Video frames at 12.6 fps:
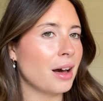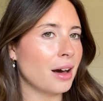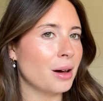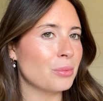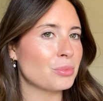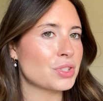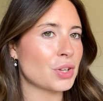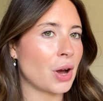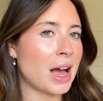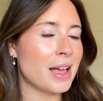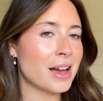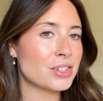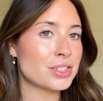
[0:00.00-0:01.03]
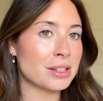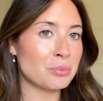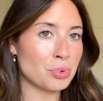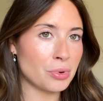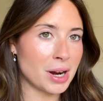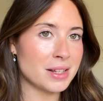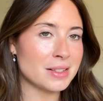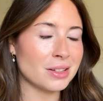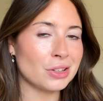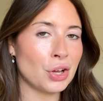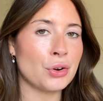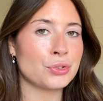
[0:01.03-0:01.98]
So I actually embrace a
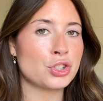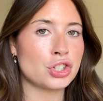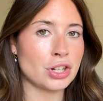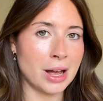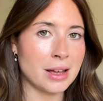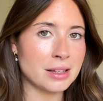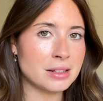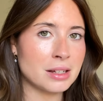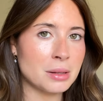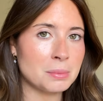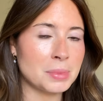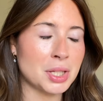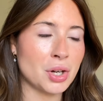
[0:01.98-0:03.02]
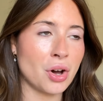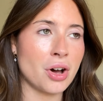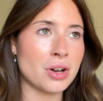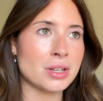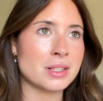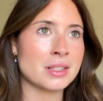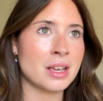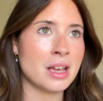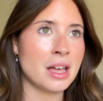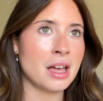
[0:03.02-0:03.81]
lot of shine because